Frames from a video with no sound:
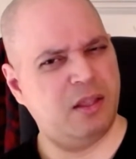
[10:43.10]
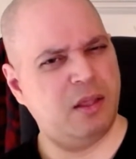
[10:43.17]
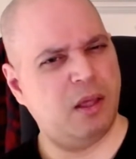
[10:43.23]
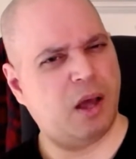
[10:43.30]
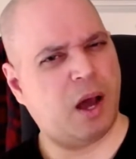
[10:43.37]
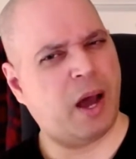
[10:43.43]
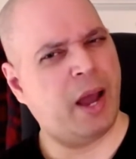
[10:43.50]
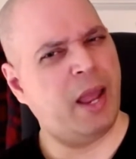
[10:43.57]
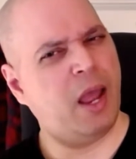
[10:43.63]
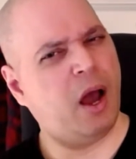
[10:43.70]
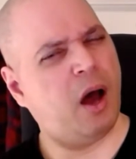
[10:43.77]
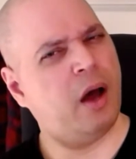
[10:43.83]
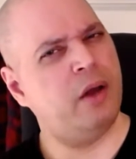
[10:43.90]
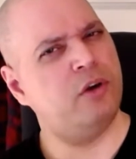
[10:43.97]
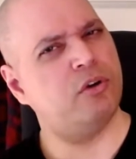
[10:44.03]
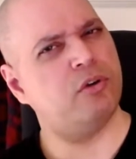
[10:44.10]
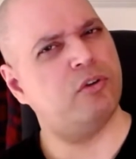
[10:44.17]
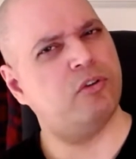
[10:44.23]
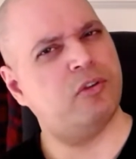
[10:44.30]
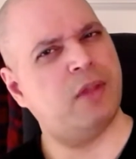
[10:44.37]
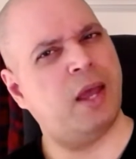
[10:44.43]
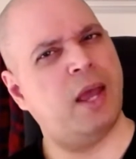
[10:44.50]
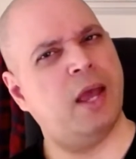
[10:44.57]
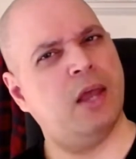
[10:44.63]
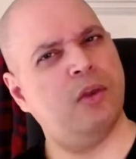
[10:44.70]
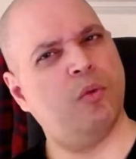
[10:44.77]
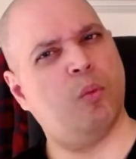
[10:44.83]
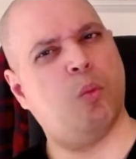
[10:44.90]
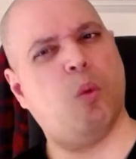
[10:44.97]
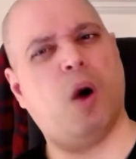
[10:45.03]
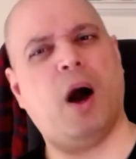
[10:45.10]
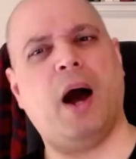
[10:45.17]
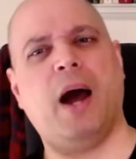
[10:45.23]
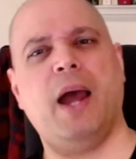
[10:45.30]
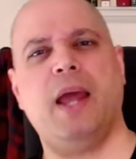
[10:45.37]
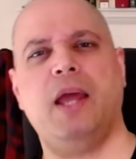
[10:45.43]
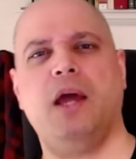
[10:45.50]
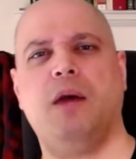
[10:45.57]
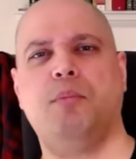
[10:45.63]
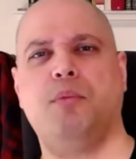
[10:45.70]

I understand why